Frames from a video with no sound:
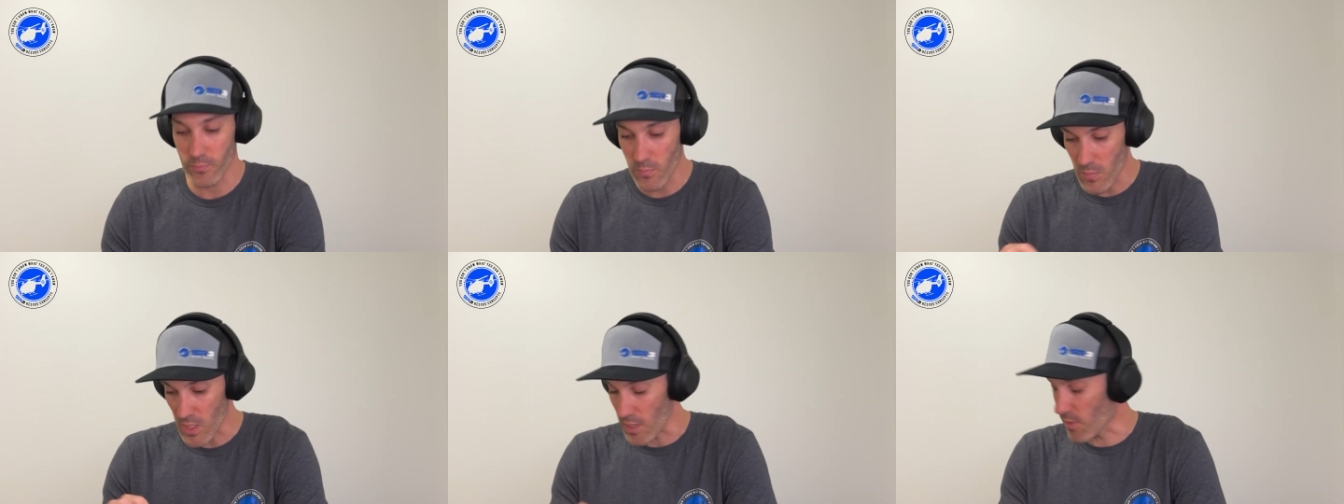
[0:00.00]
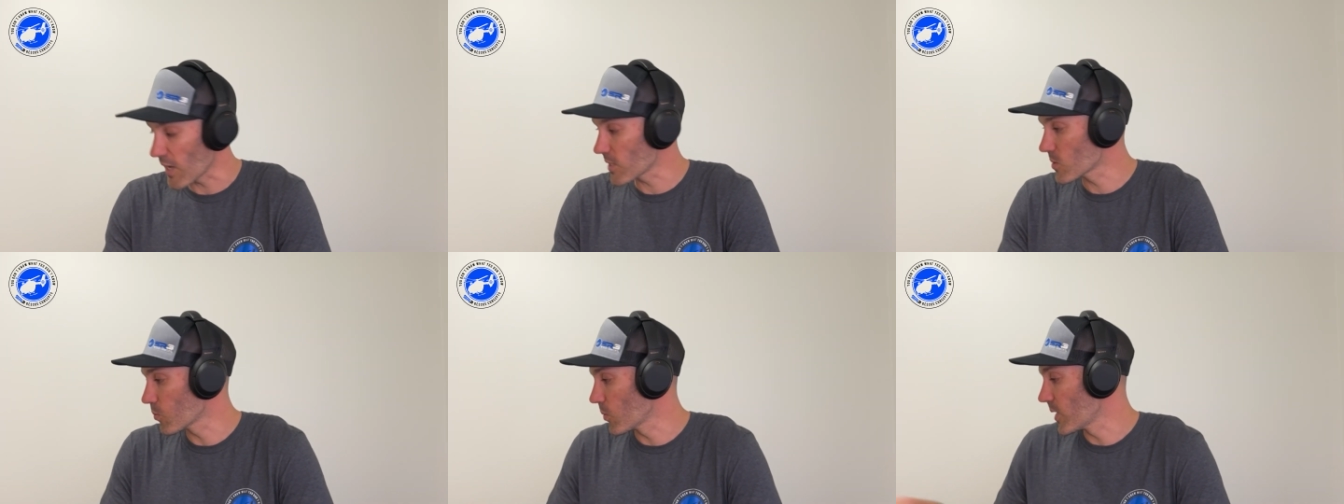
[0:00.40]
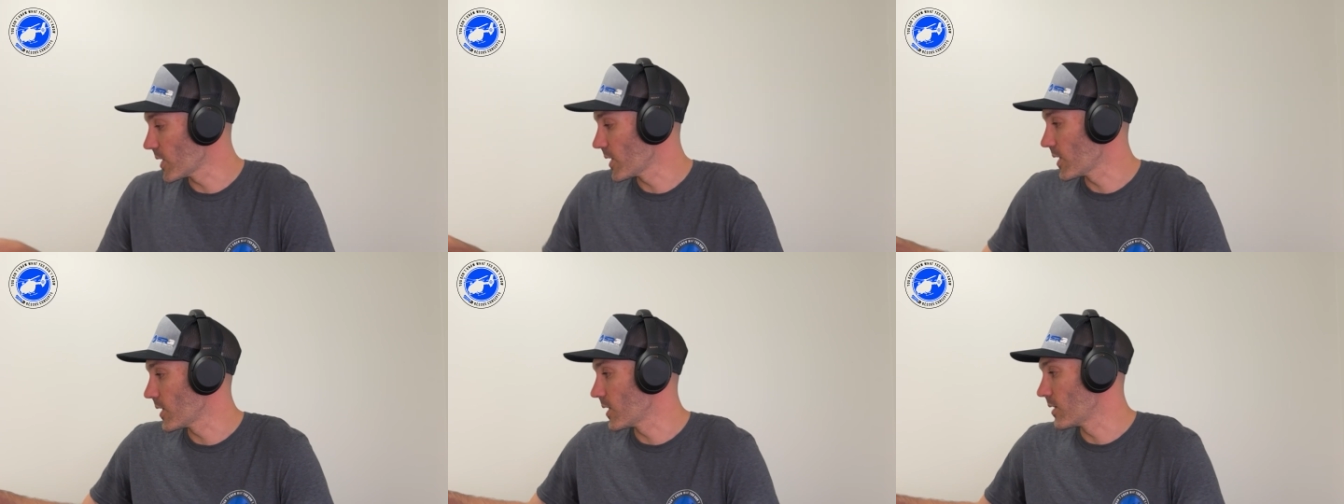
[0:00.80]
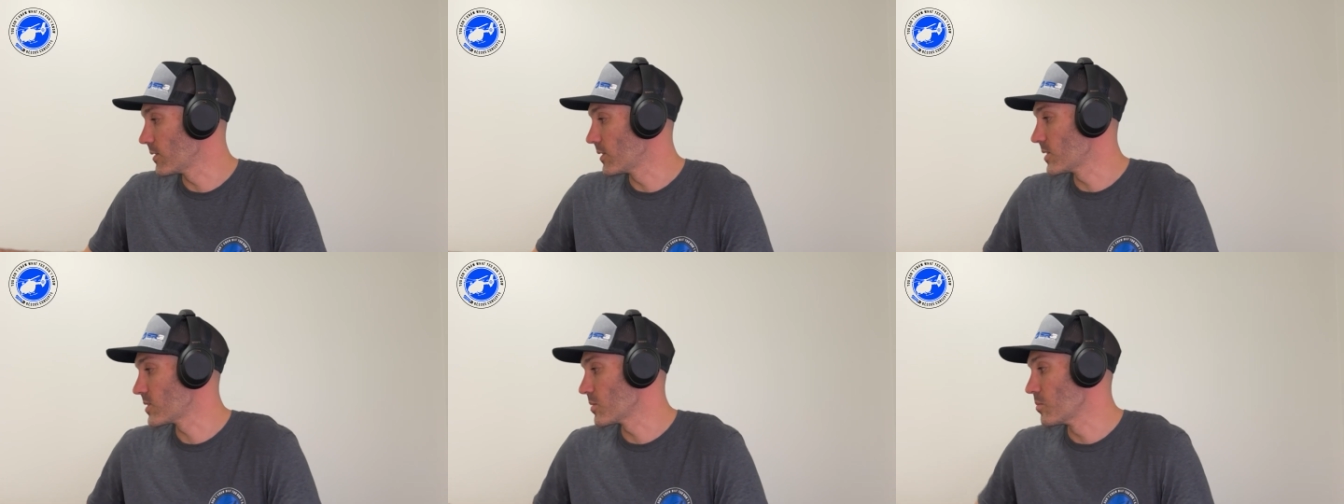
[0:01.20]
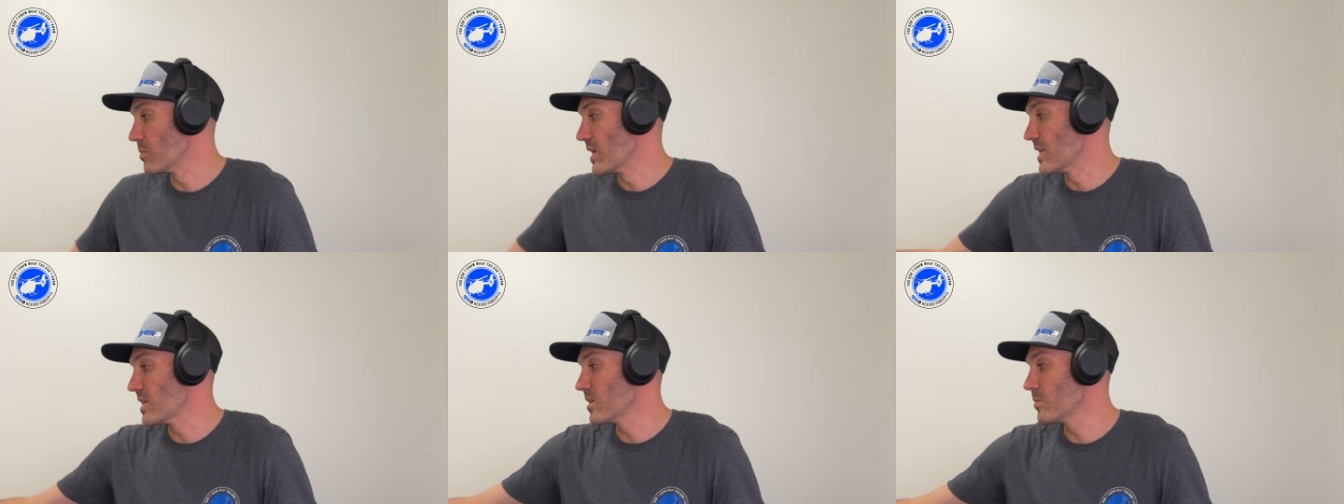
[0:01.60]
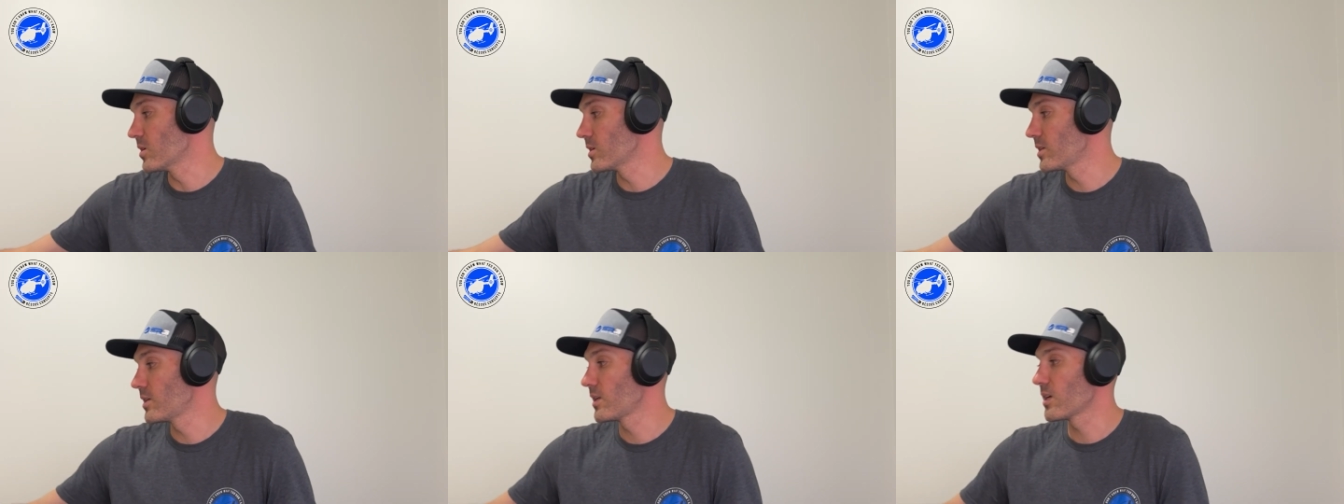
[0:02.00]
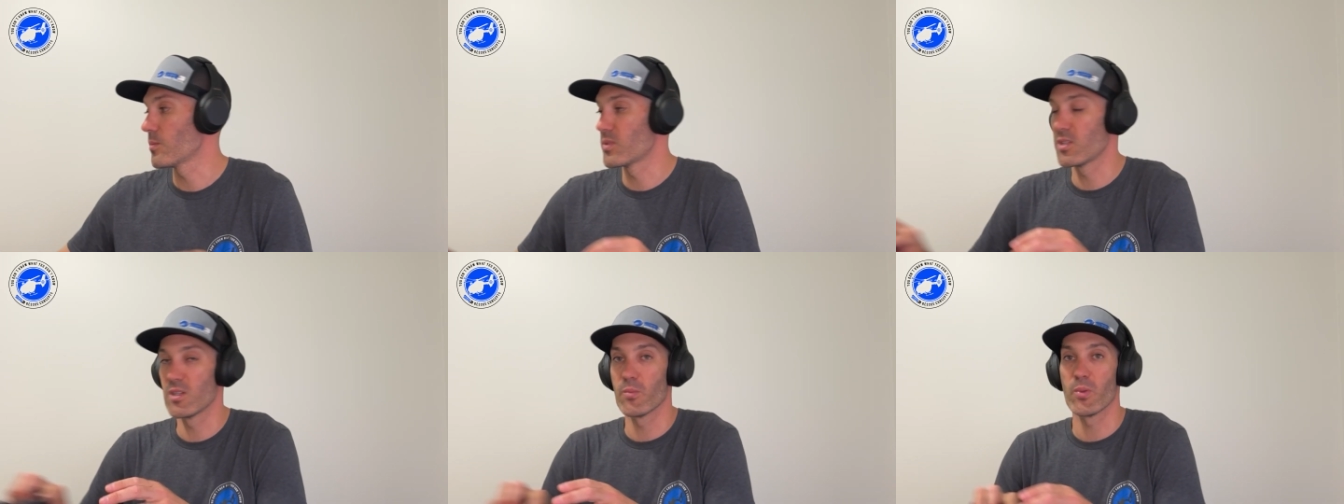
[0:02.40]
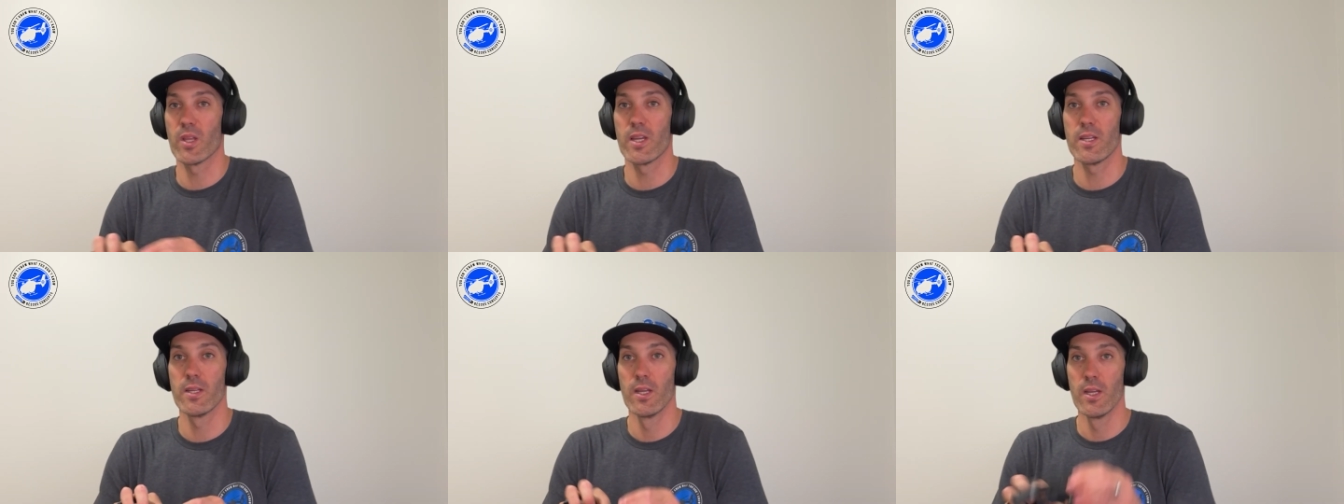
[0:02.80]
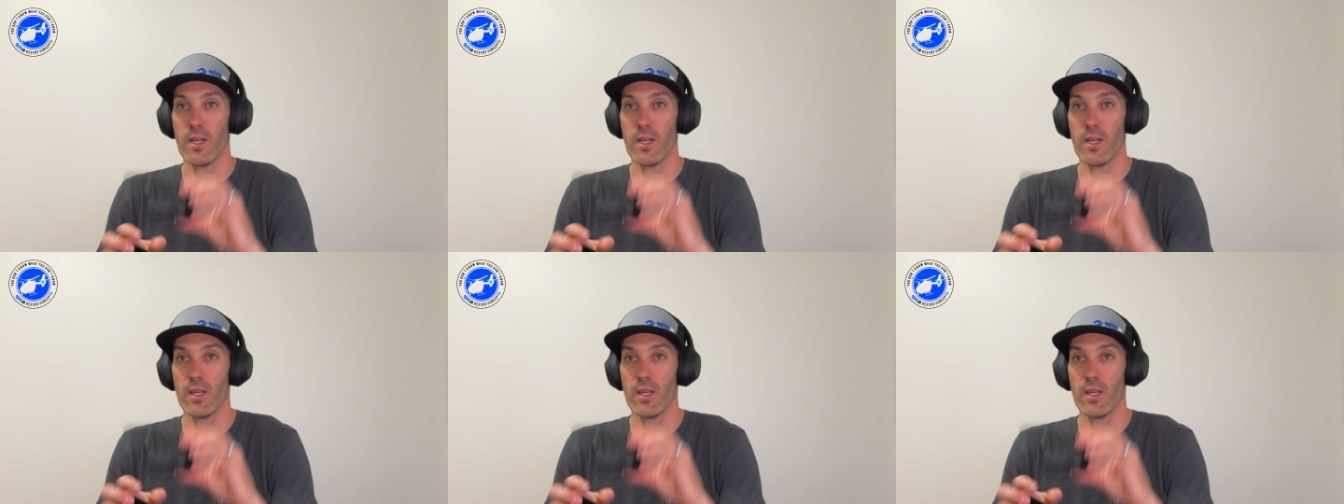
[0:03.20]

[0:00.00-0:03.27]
that's where this media mod comes into play.